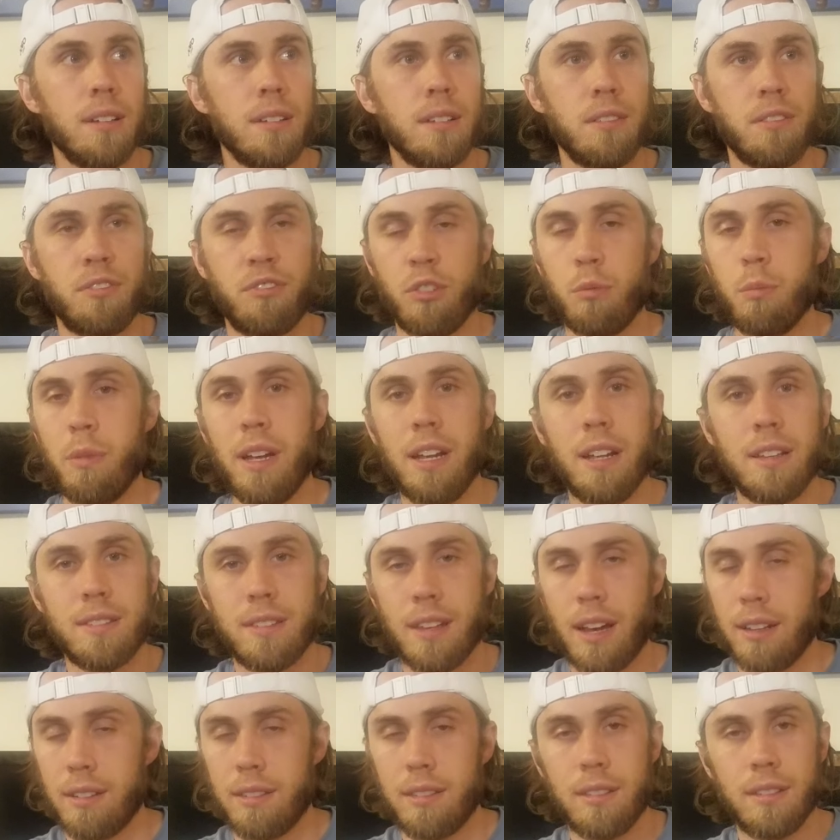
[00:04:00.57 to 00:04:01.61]
for me, it's
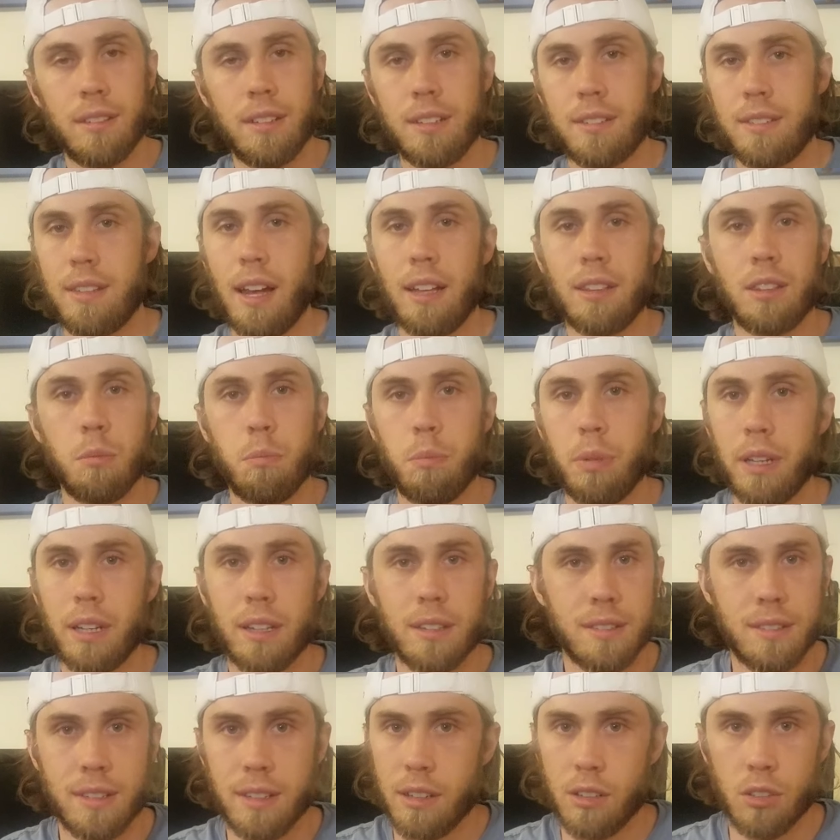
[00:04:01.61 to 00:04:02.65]
not the
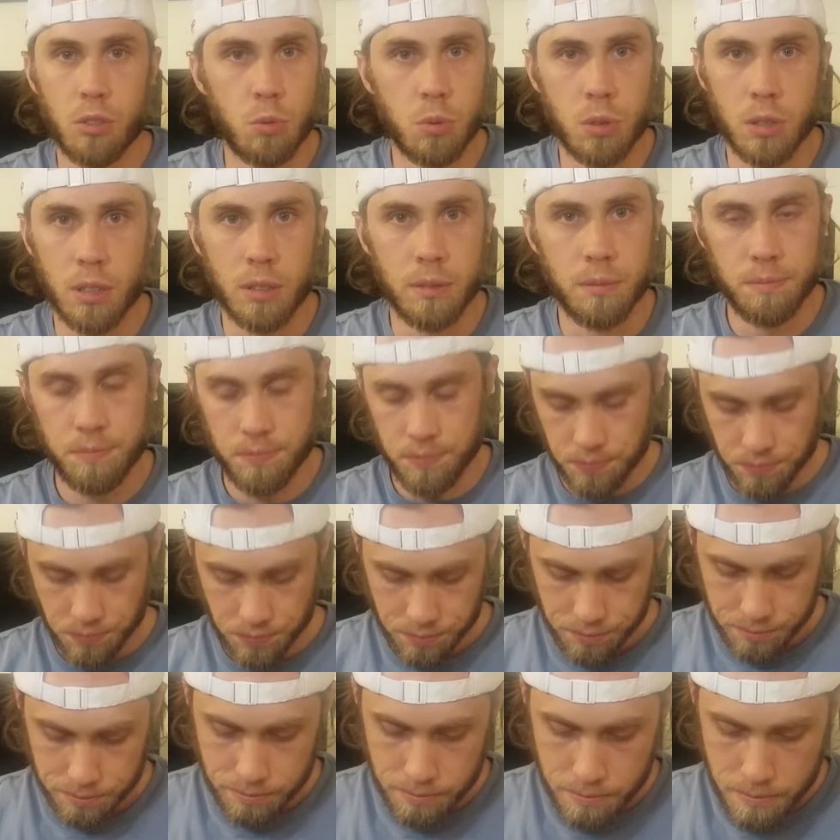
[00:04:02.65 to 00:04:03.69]
biggest deal in the world.
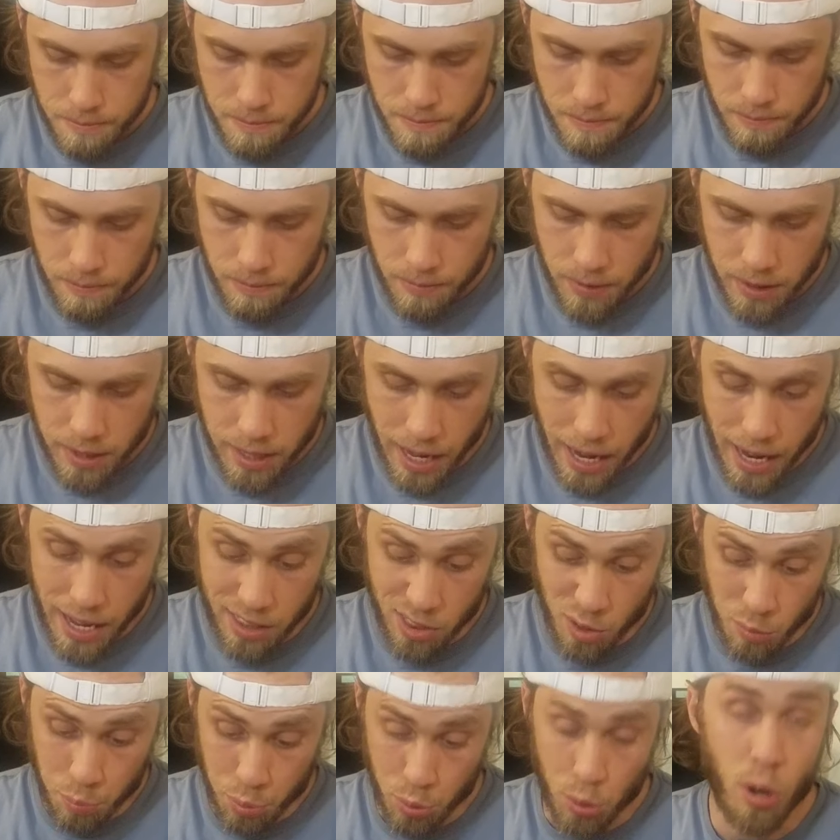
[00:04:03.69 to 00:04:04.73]
Okay, the
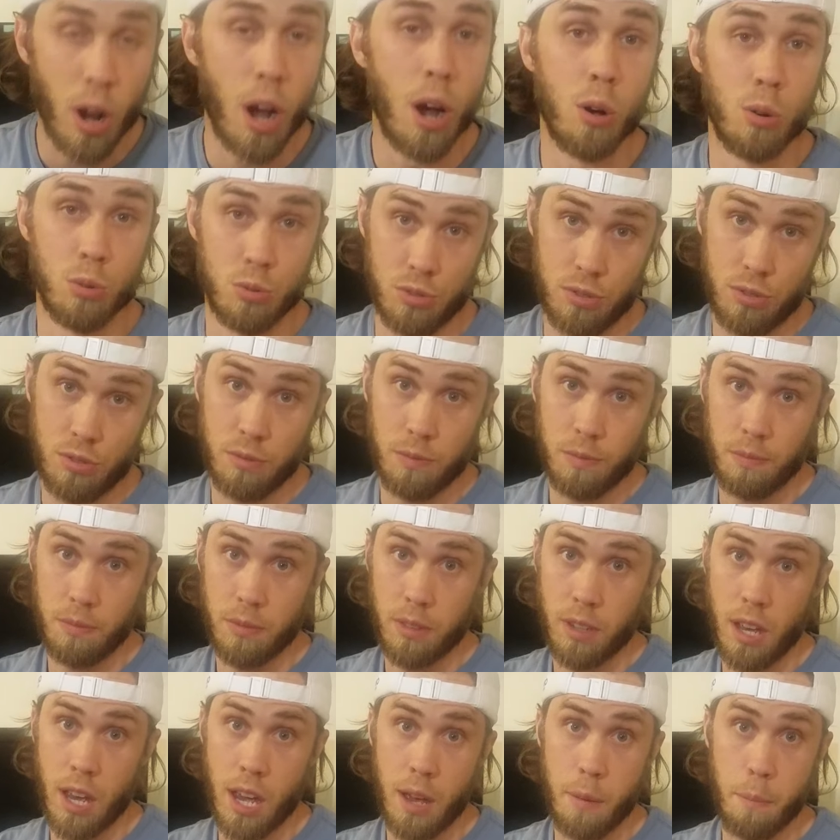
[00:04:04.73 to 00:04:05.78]
pros.
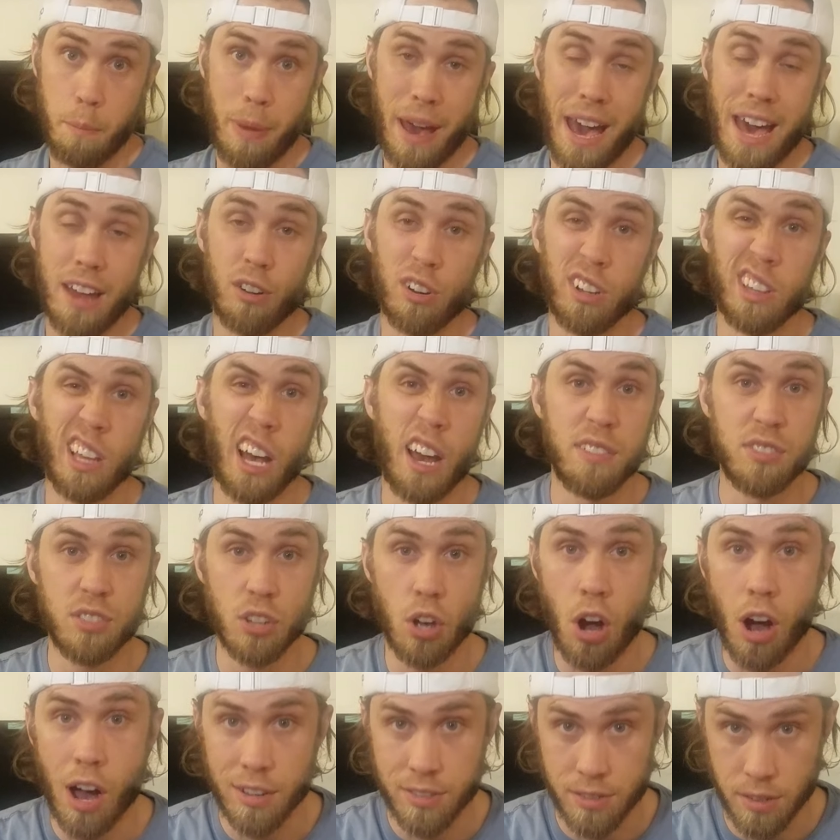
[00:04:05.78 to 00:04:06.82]
Okay, battery life's
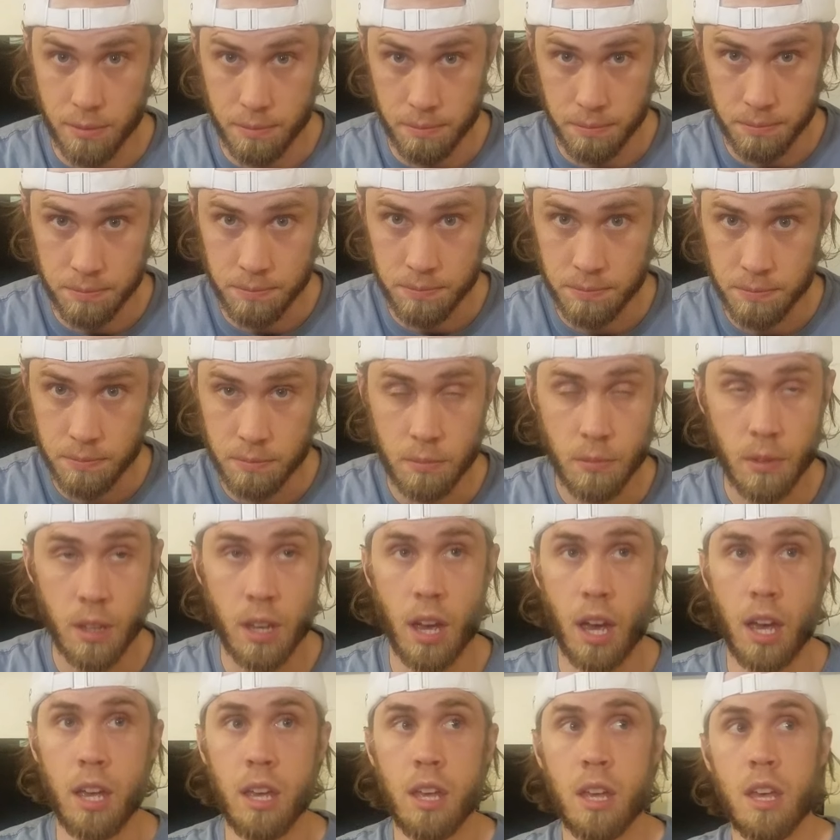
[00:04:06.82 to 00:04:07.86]
awesome.
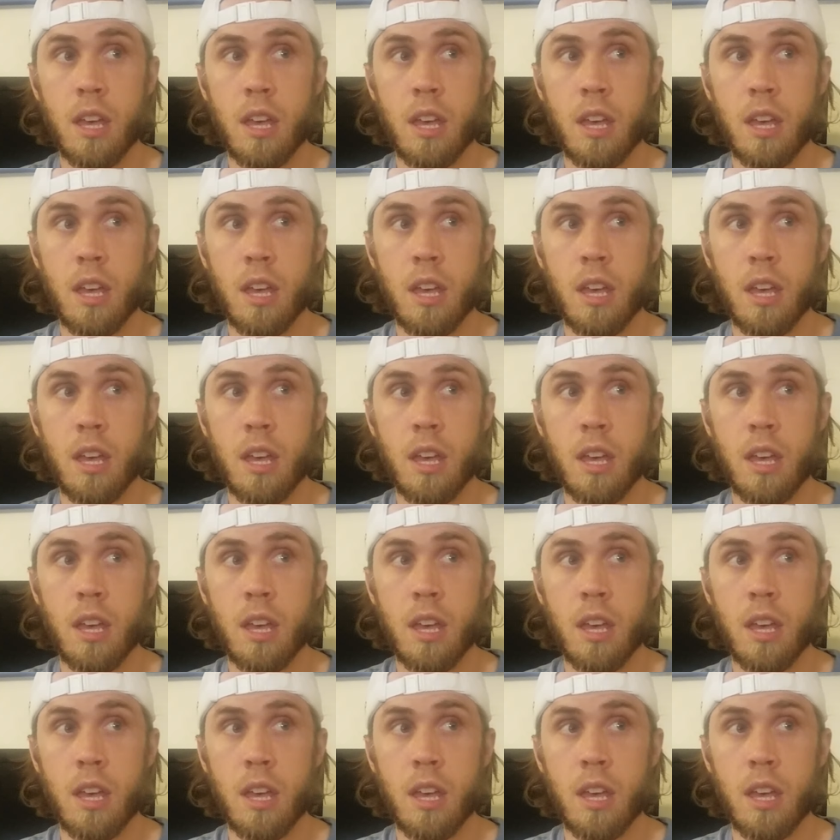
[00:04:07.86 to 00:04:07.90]
Okay,